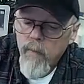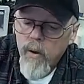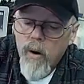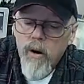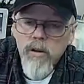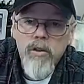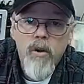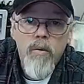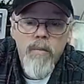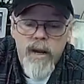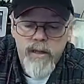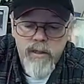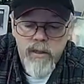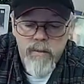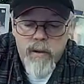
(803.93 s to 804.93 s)
also
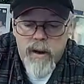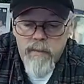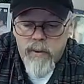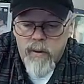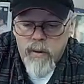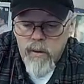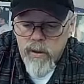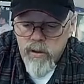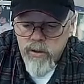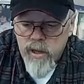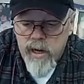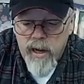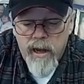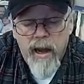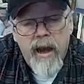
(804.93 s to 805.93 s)
mention my polars
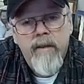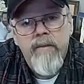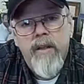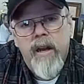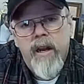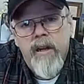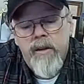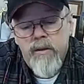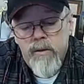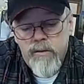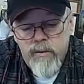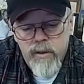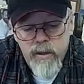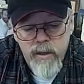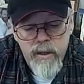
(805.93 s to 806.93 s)
that I have that I use
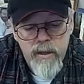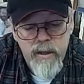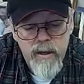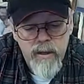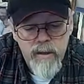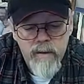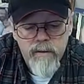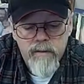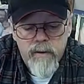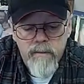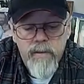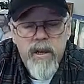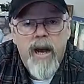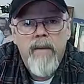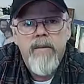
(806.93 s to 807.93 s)

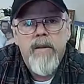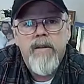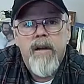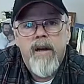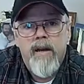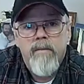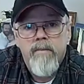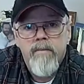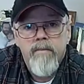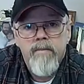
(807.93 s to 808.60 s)
from time to time.